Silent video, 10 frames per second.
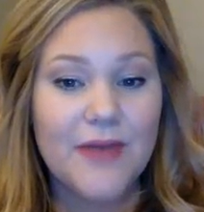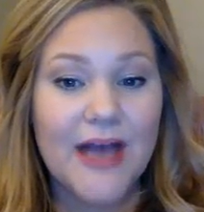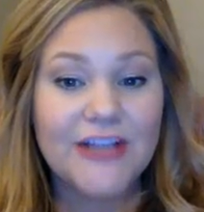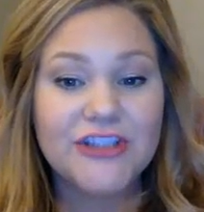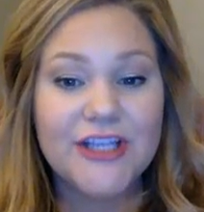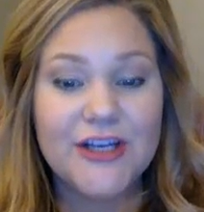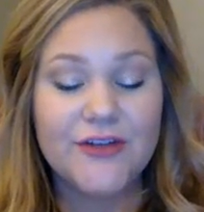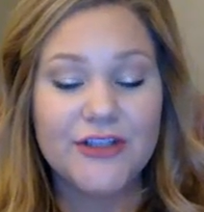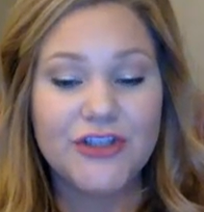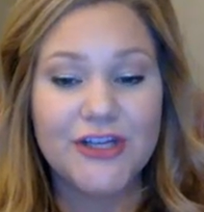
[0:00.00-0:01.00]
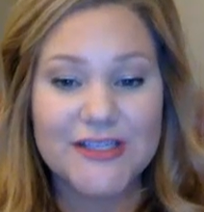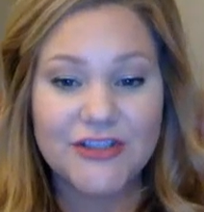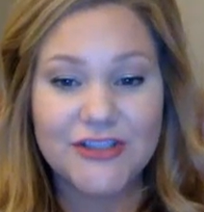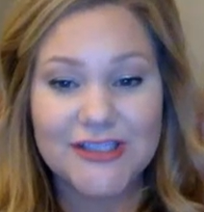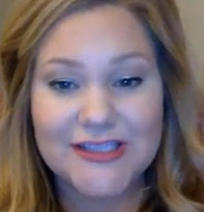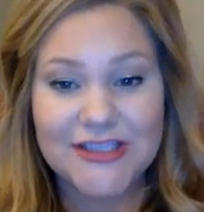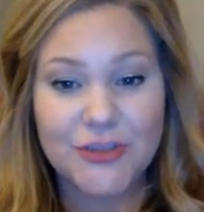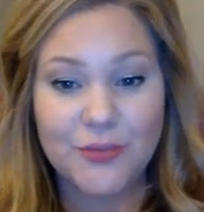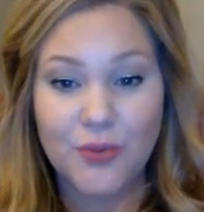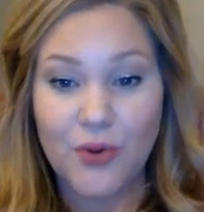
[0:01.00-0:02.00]
actually entered the transition to
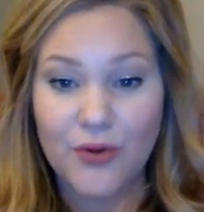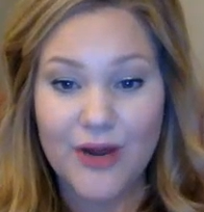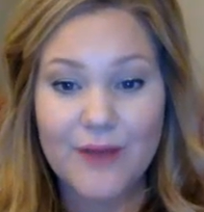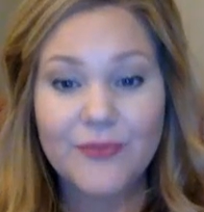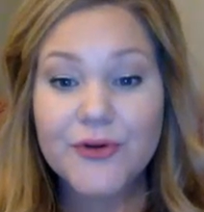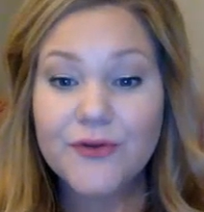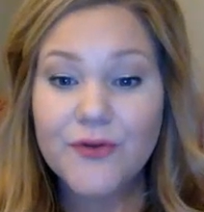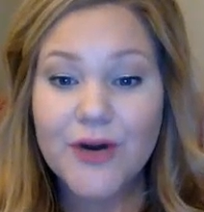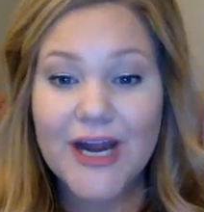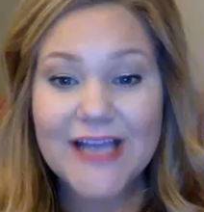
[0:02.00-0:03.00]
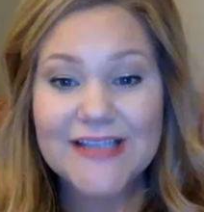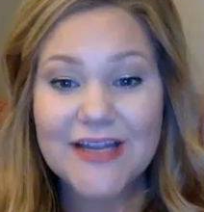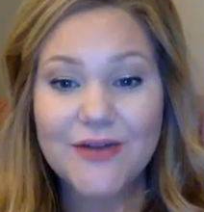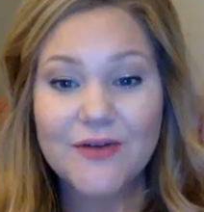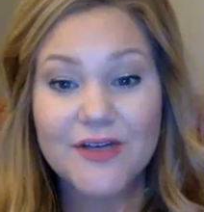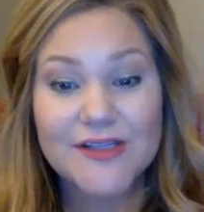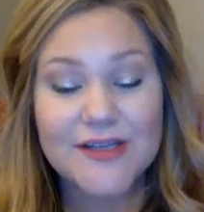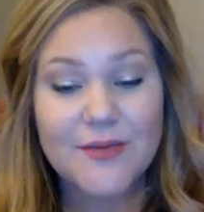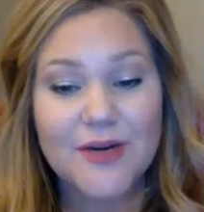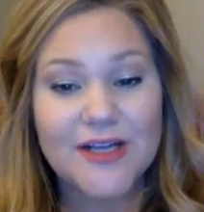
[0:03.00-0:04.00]
teaching program through Fort Hays State
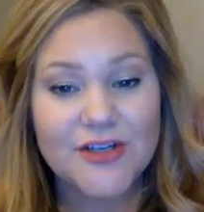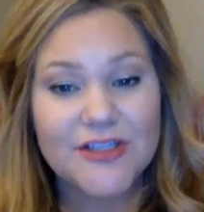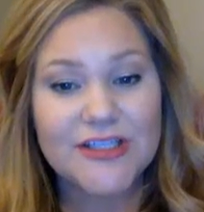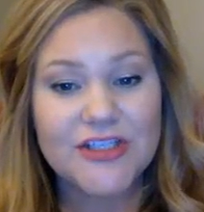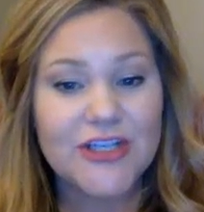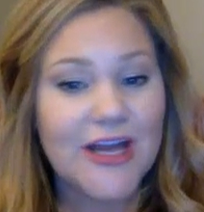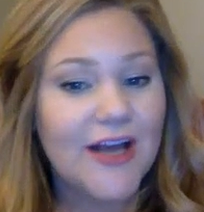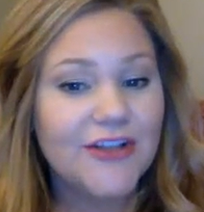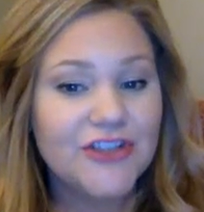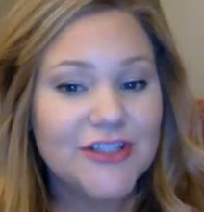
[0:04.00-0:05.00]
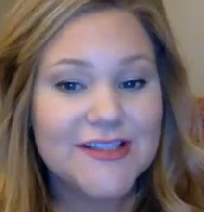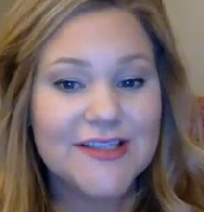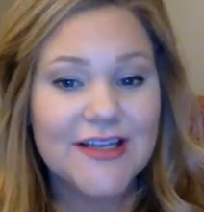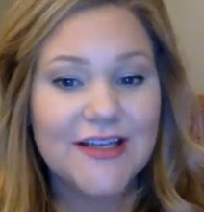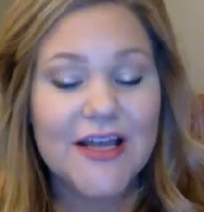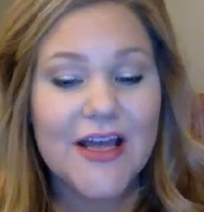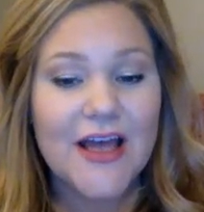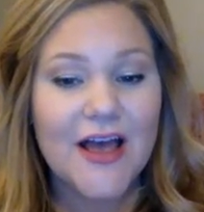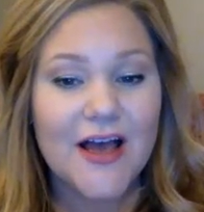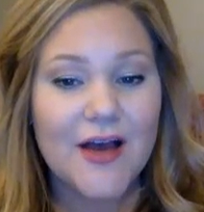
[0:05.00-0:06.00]
University when I started teaching at Hutchinson.
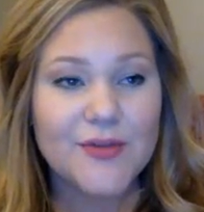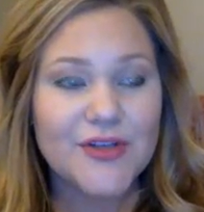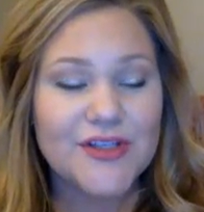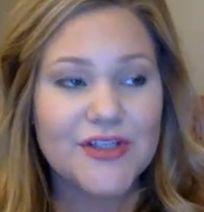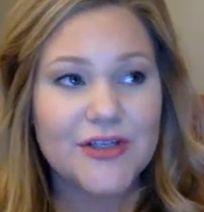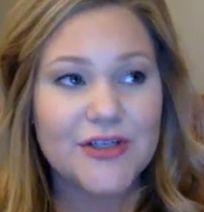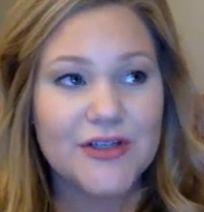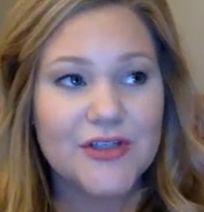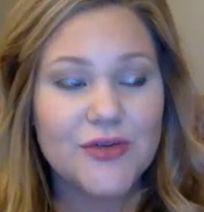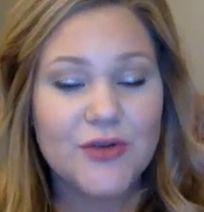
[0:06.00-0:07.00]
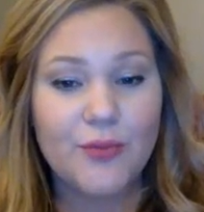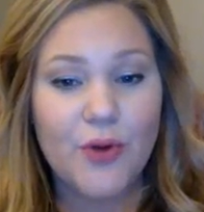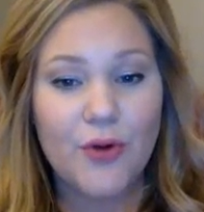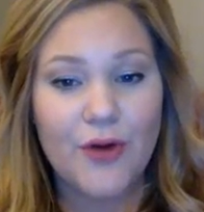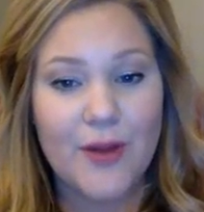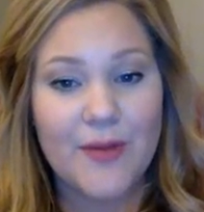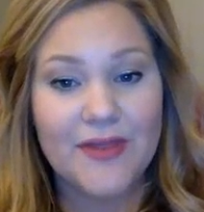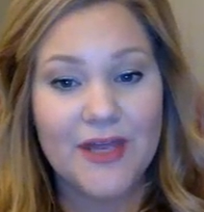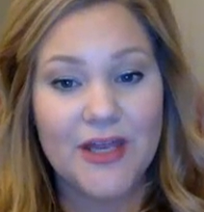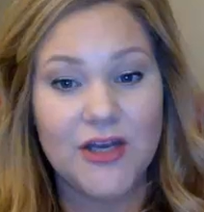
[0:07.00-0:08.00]
So it's a 2-year program,
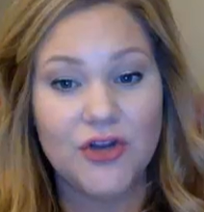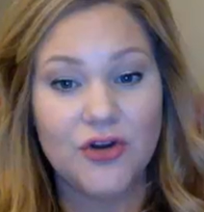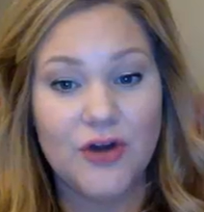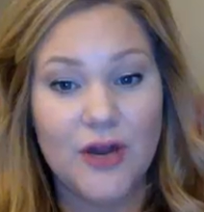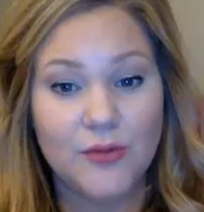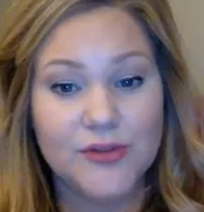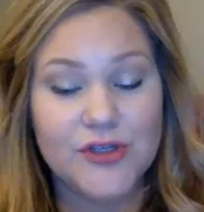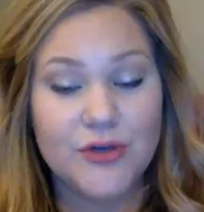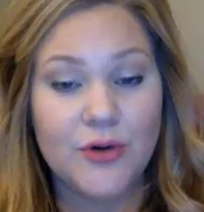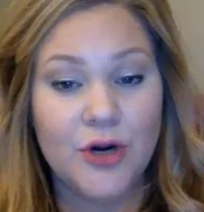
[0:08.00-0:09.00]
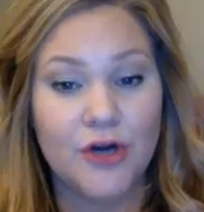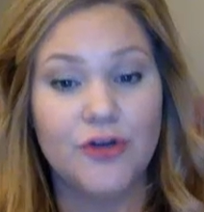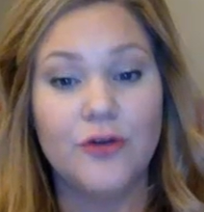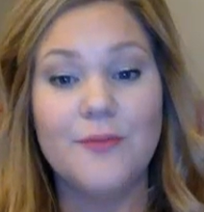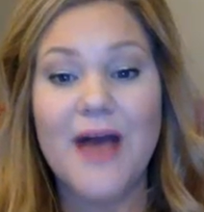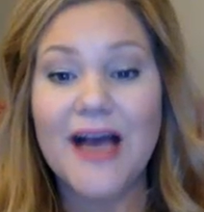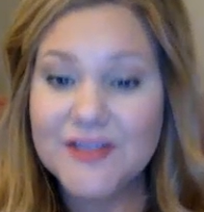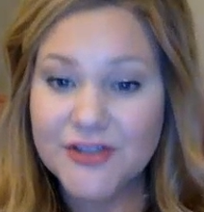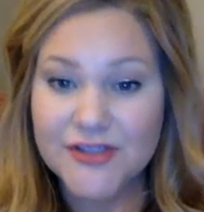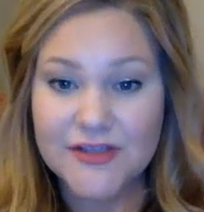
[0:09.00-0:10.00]
and then you're able to earn your
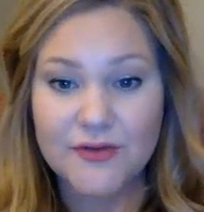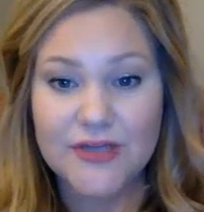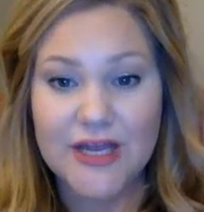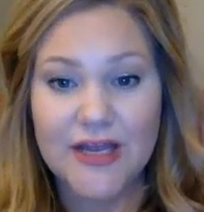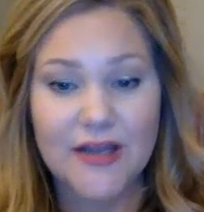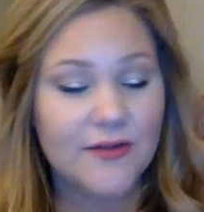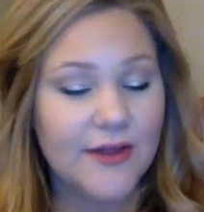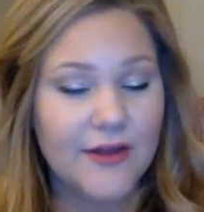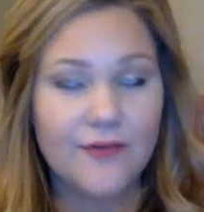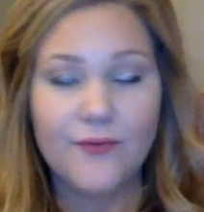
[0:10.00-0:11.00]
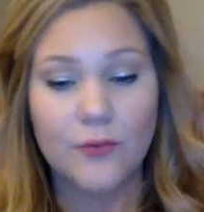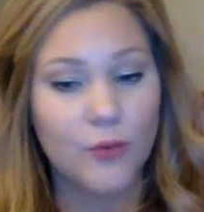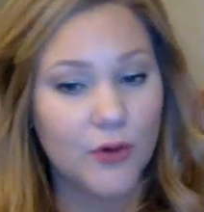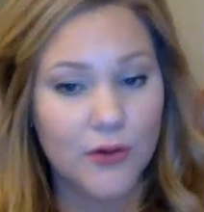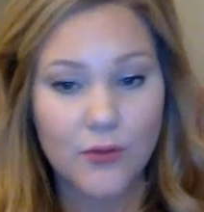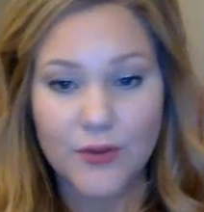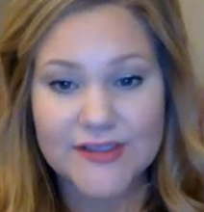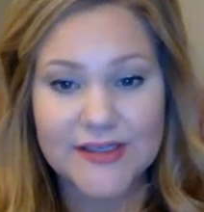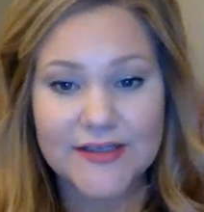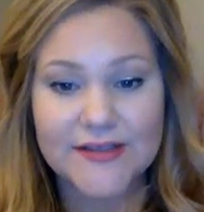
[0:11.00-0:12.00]
master's if you take like 4 more
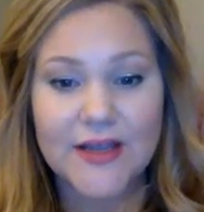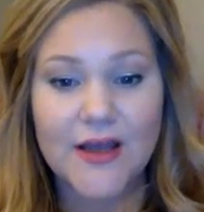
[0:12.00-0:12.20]
courses